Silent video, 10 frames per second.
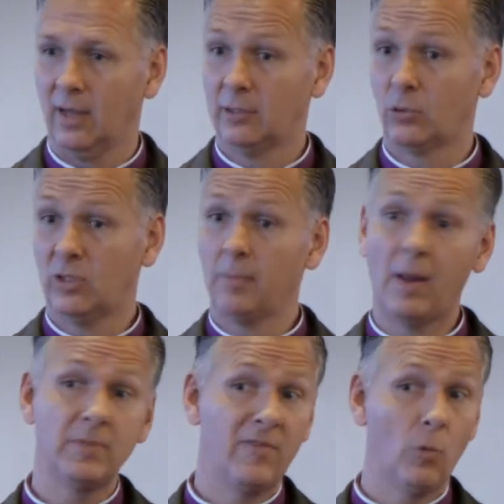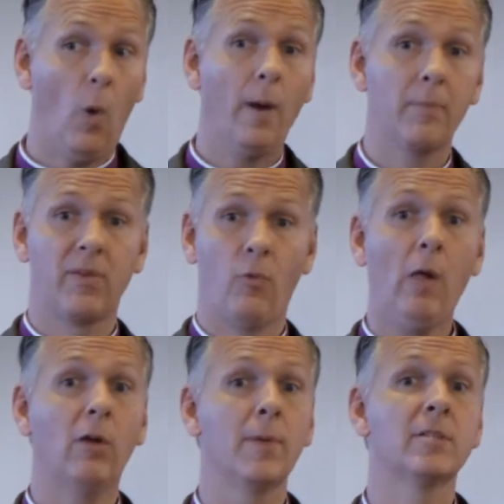And so sometimes even warmth of
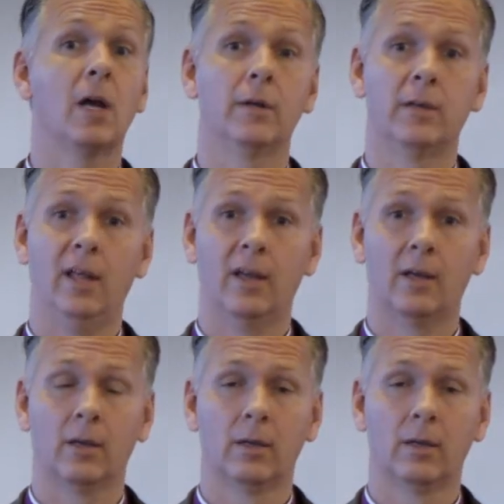welcome is hard to take.